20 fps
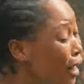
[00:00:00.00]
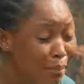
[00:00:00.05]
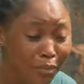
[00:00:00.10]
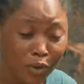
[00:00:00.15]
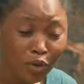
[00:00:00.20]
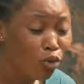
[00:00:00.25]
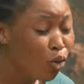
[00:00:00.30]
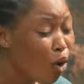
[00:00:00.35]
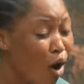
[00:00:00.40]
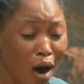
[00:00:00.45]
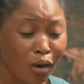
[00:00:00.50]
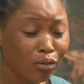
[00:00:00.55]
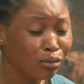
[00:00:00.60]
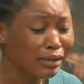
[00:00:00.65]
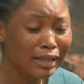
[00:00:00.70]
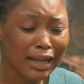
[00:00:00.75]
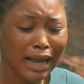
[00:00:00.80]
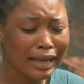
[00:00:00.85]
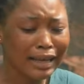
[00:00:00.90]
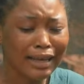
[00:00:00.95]
let me go
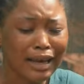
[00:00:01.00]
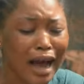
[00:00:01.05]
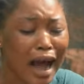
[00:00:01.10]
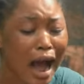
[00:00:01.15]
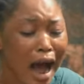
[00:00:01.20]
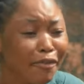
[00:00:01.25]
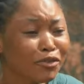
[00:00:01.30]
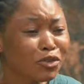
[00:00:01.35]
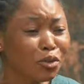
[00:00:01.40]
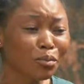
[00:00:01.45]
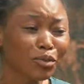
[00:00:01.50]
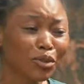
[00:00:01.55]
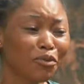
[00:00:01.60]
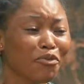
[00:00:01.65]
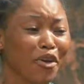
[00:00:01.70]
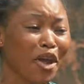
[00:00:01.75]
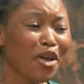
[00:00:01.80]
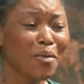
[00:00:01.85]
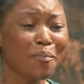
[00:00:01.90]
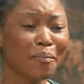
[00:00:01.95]
out. Like, I have something
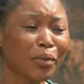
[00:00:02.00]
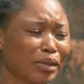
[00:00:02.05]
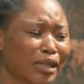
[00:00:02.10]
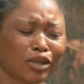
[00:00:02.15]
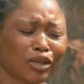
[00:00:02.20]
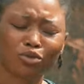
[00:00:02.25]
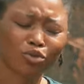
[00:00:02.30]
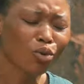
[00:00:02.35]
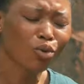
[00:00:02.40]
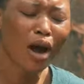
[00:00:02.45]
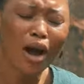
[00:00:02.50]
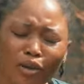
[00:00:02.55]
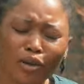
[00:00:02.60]
very important to go